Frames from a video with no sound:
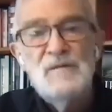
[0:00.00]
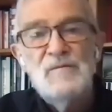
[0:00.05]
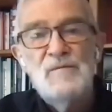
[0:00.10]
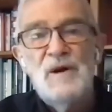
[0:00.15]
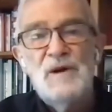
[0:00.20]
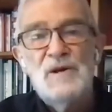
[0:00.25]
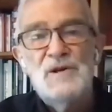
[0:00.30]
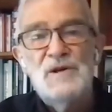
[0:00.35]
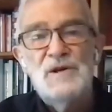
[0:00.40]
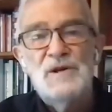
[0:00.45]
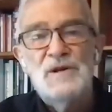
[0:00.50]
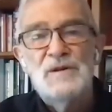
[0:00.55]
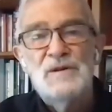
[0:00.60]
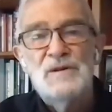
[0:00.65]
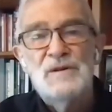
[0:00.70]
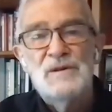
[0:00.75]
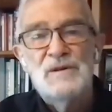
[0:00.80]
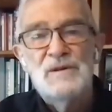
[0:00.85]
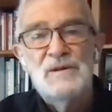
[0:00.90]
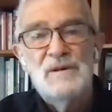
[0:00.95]
Russia
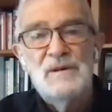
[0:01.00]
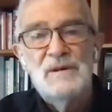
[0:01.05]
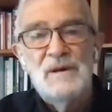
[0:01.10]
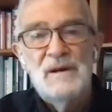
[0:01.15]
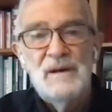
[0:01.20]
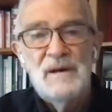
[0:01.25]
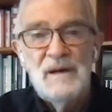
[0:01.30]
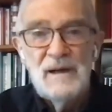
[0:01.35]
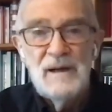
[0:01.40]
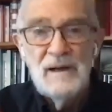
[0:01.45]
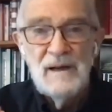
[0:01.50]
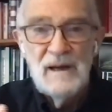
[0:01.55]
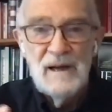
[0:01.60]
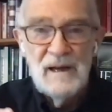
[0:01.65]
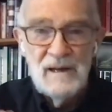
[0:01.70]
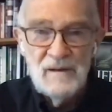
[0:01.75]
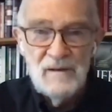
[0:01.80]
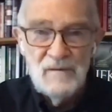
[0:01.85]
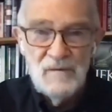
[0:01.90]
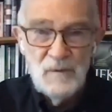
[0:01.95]

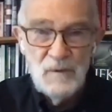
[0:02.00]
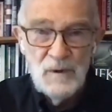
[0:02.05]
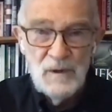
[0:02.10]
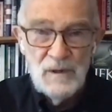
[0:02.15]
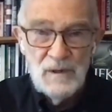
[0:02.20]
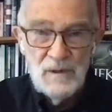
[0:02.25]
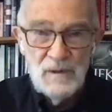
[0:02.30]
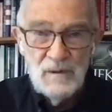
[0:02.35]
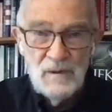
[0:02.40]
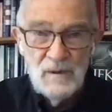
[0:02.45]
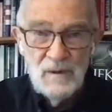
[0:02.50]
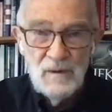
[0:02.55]
and avoid